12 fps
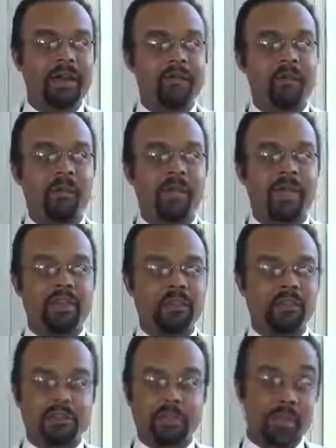for the
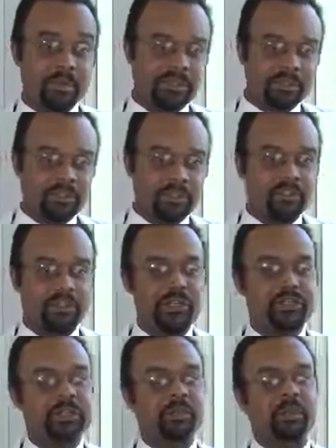patient. And sometimes that's
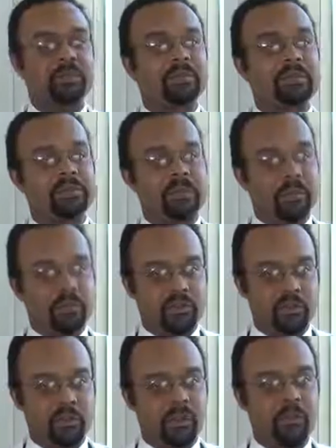surgery, and sometimes that's a
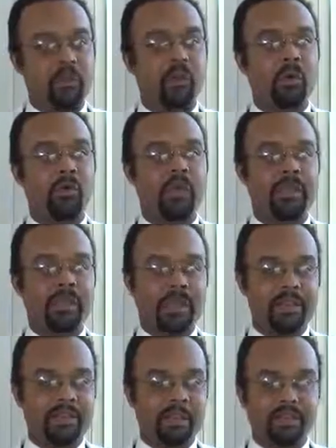mixture of chemo and
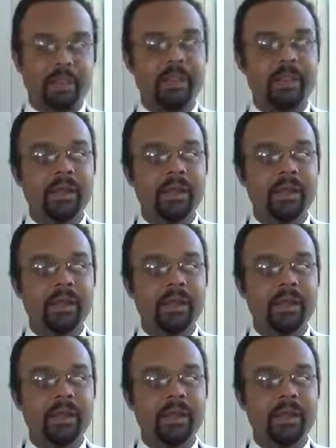radiation.